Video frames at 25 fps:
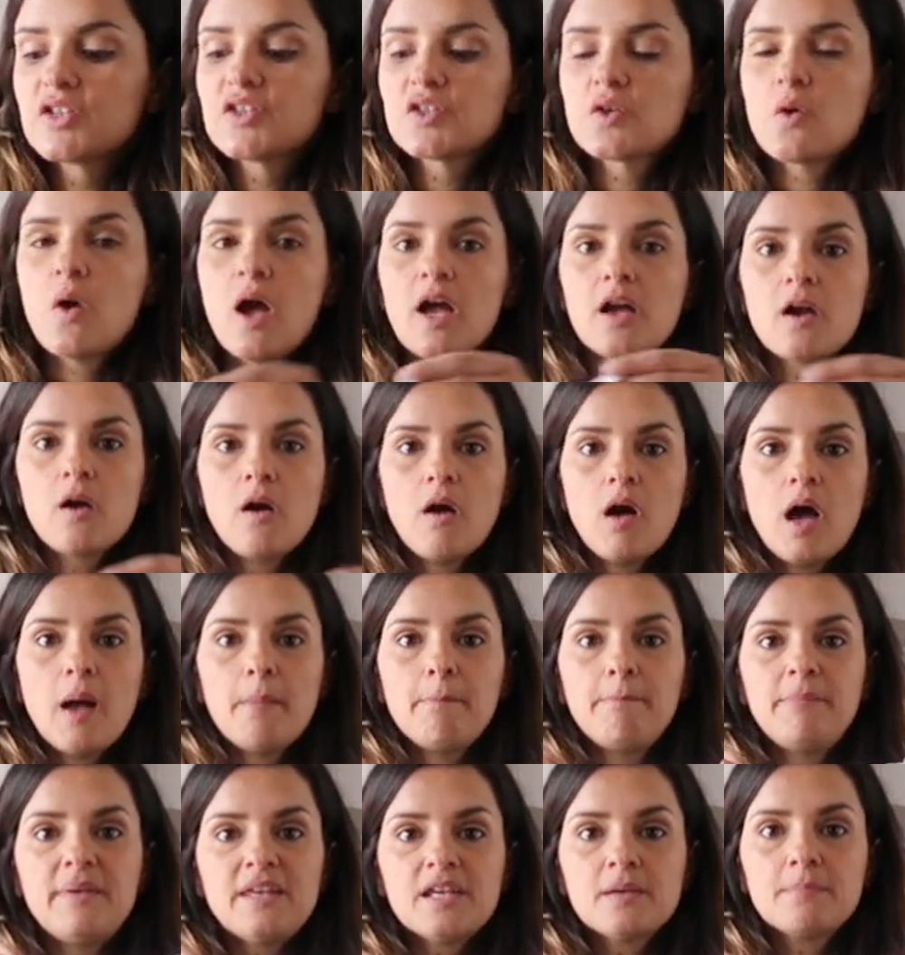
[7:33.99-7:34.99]
So I
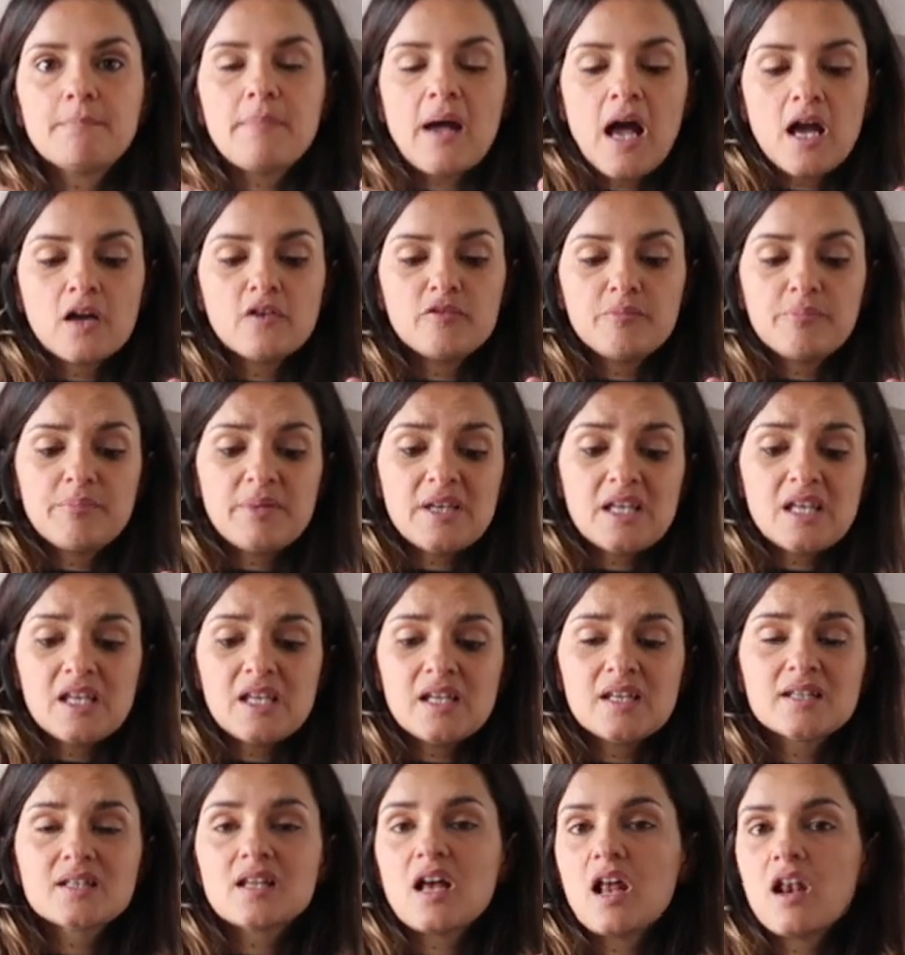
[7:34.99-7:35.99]
got a big bag of
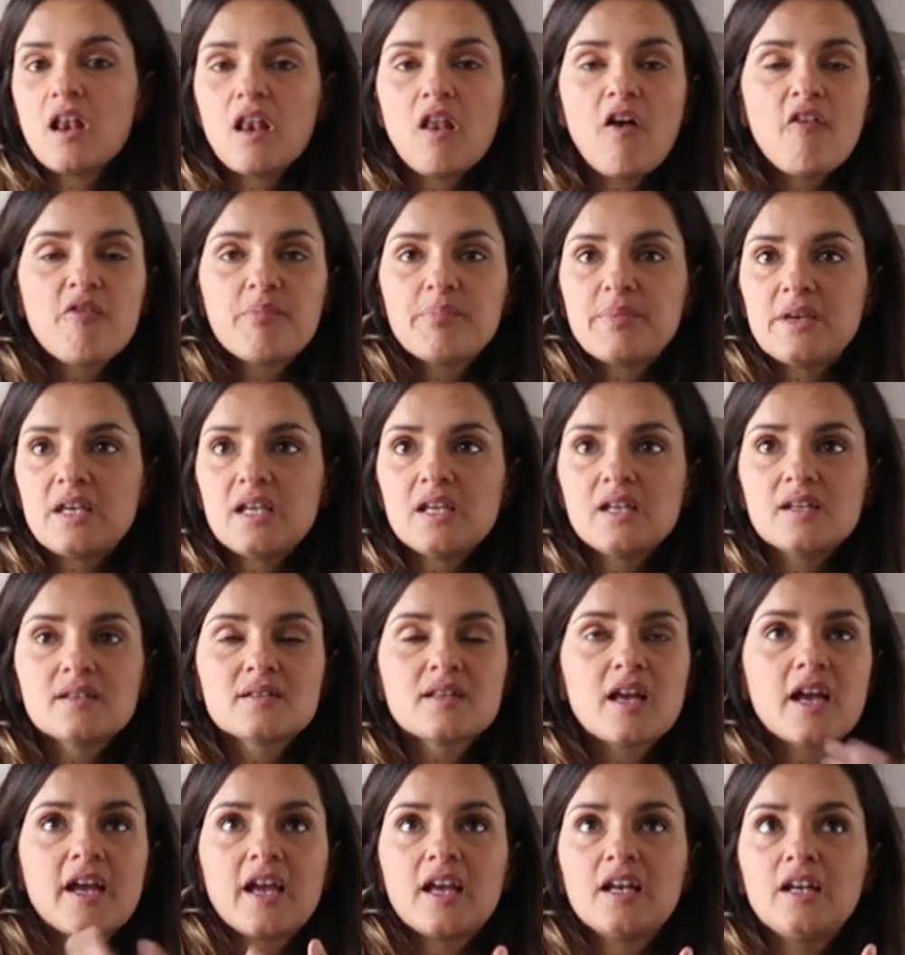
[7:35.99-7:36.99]
peas. I love peas.
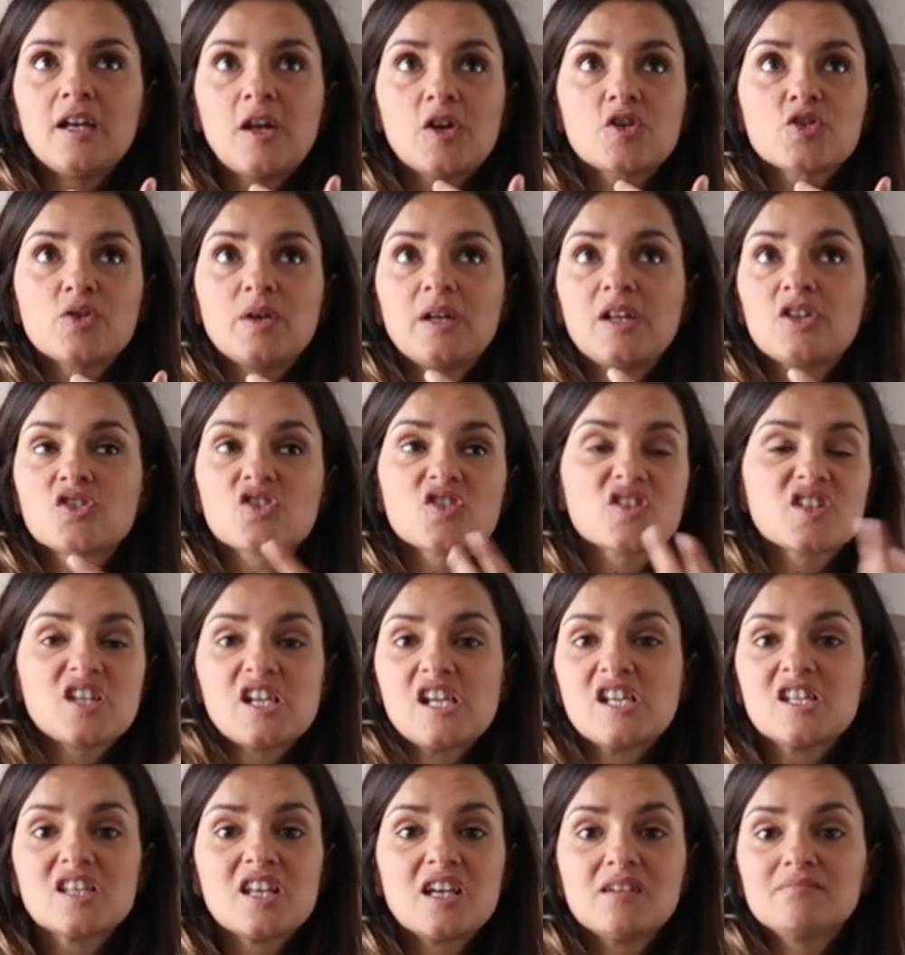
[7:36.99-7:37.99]
I can literally just
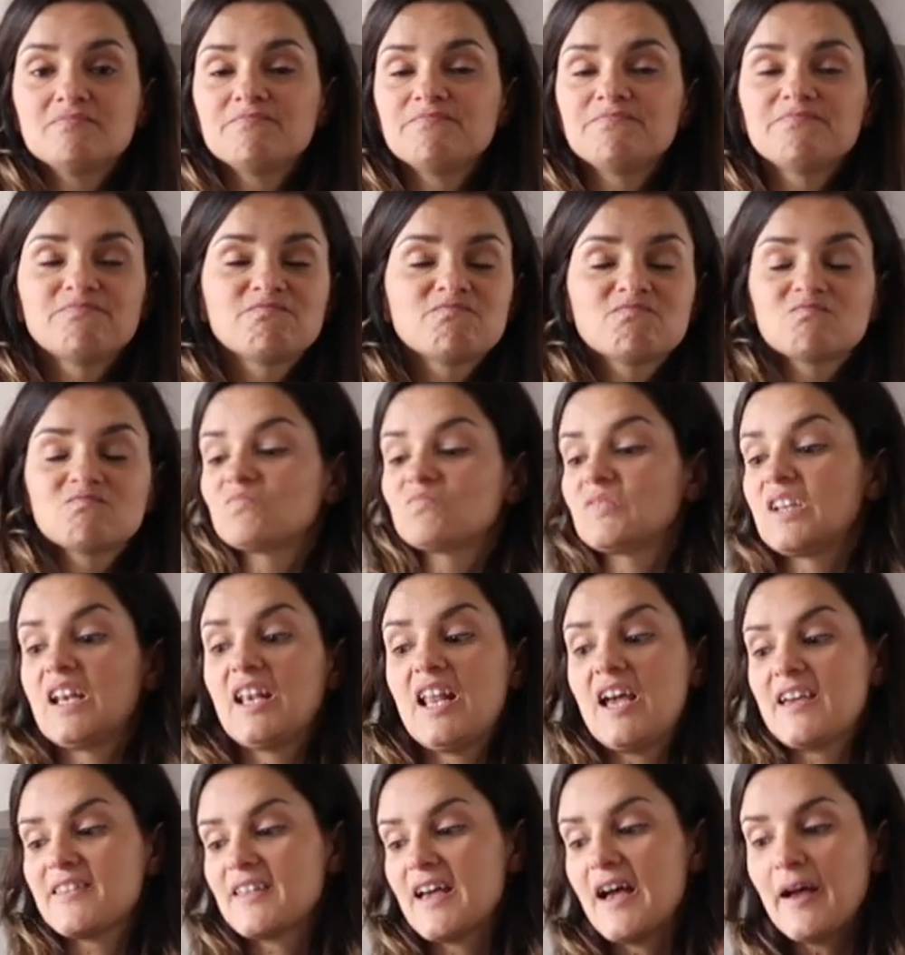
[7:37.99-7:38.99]
eat them
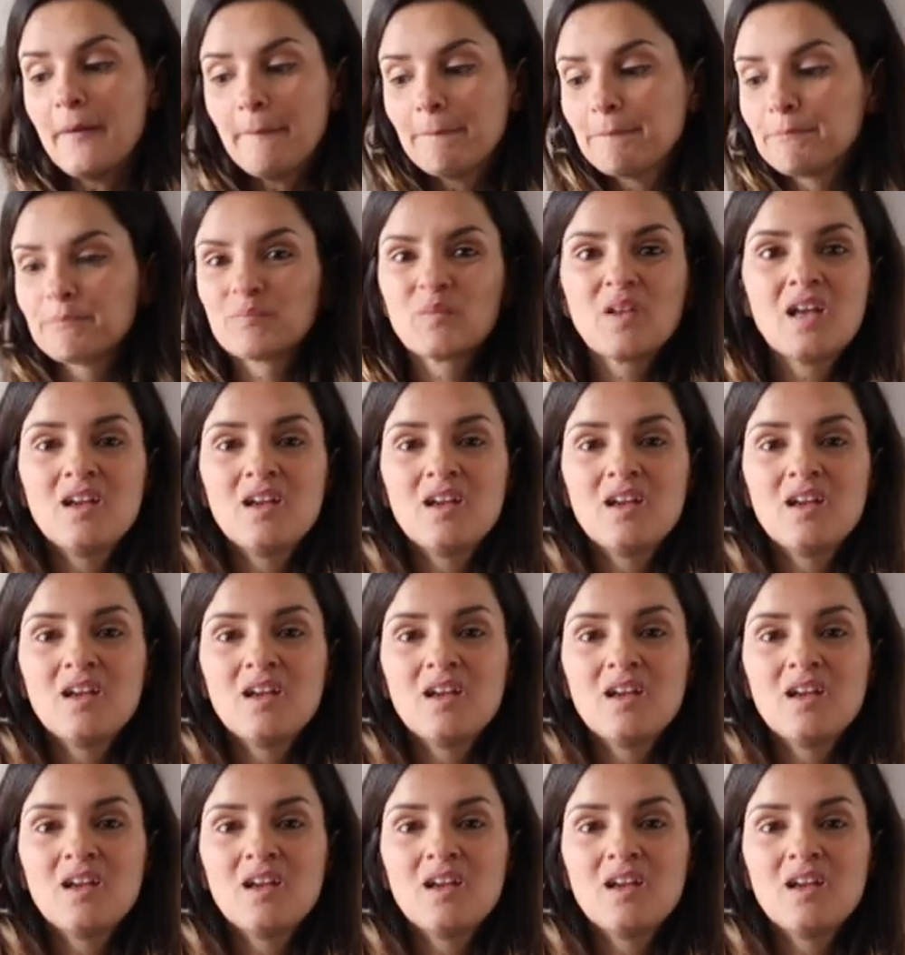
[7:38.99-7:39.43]
like that.